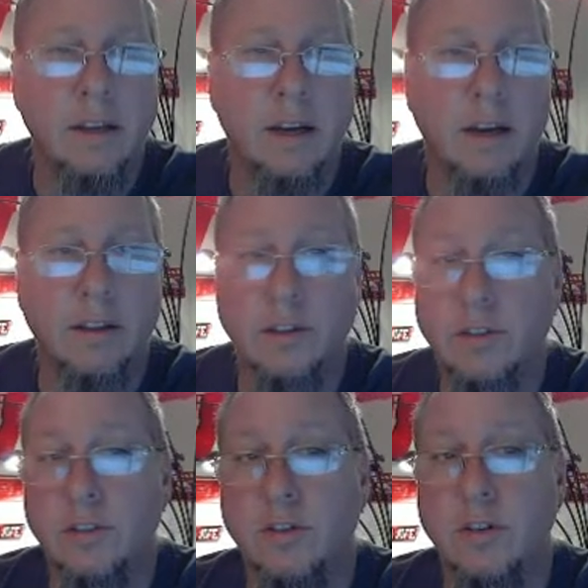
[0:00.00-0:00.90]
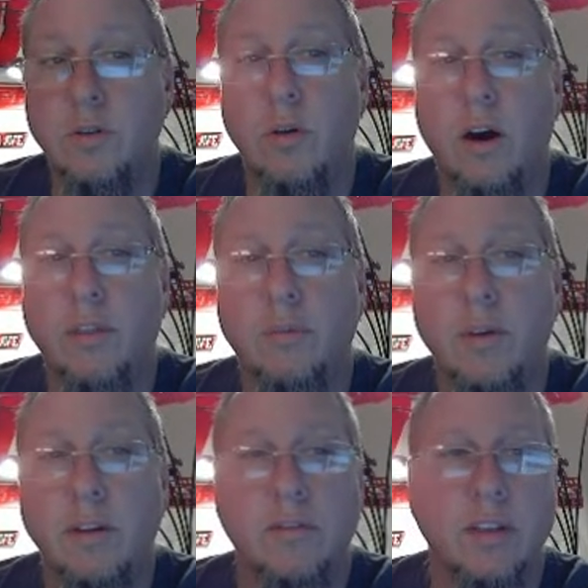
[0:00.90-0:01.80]
This is new. All
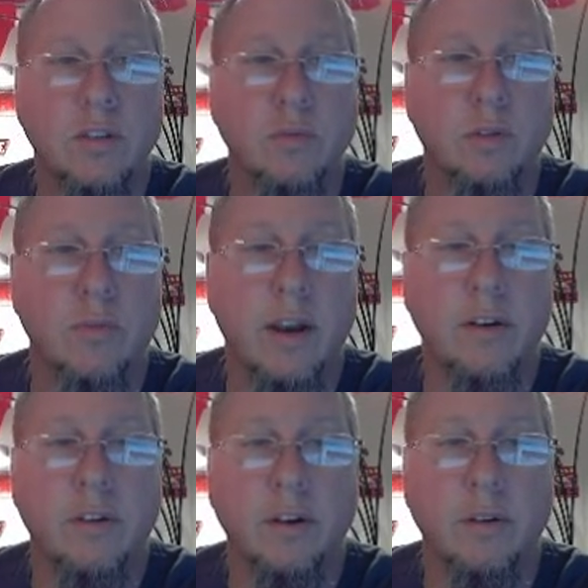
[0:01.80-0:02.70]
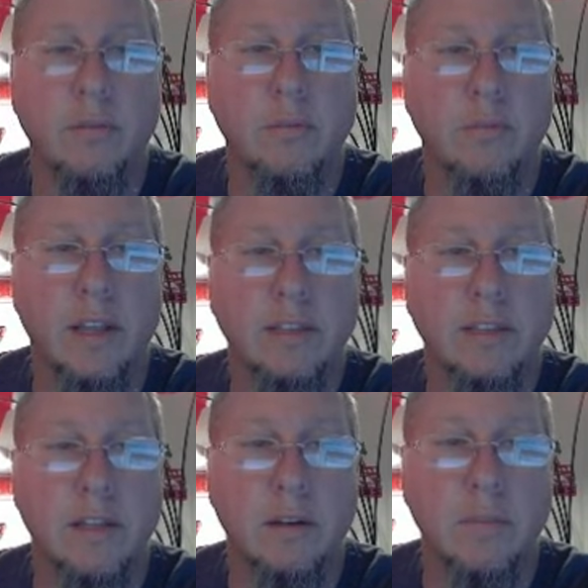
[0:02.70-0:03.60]
three of these will render in less
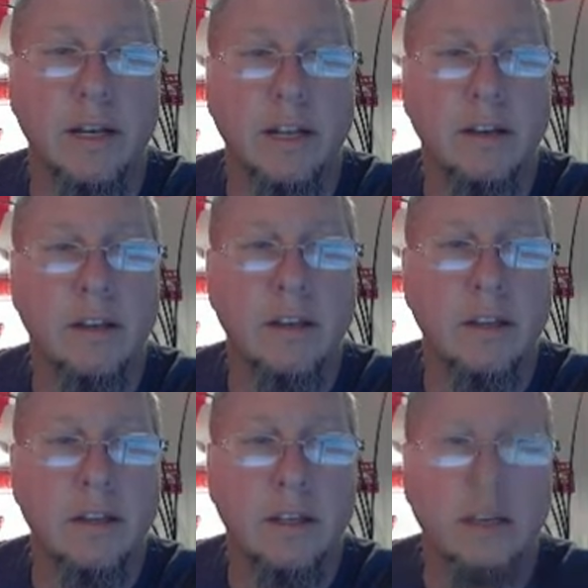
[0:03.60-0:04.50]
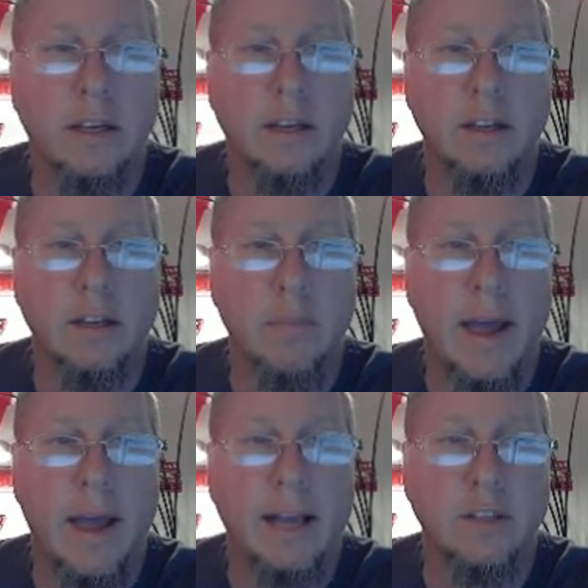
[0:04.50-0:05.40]
than a minute. In the
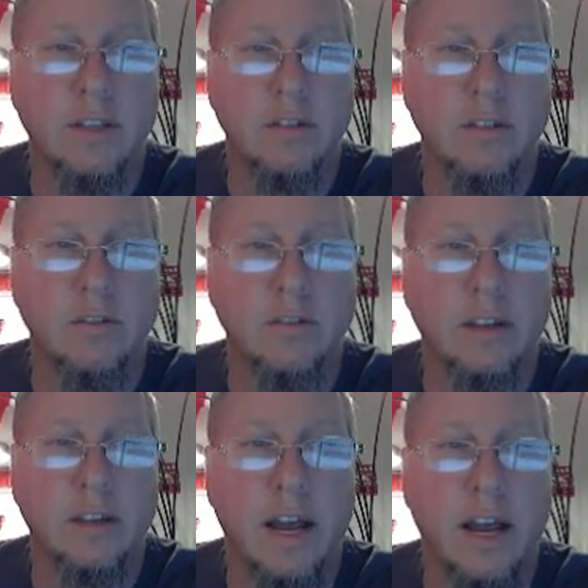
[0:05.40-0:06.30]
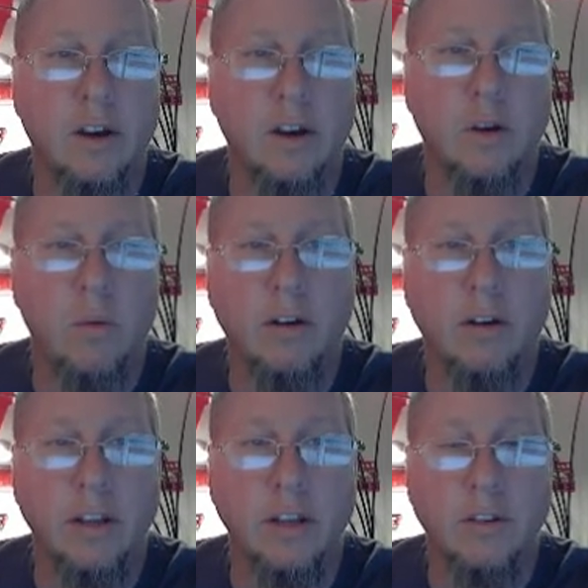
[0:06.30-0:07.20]
past, as you selected higher
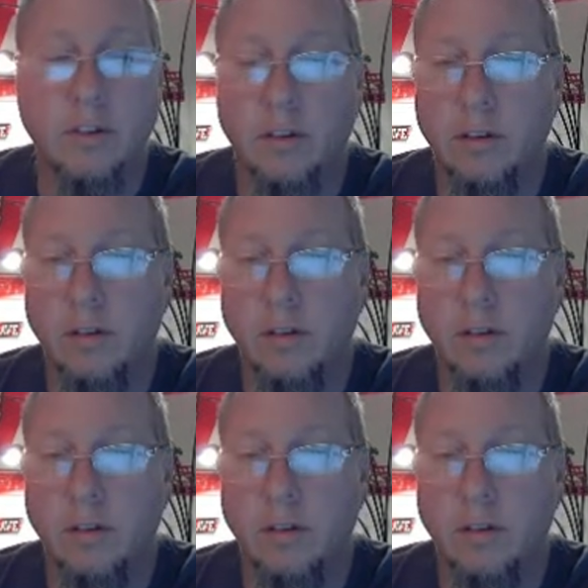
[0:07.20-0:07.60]
quality, it took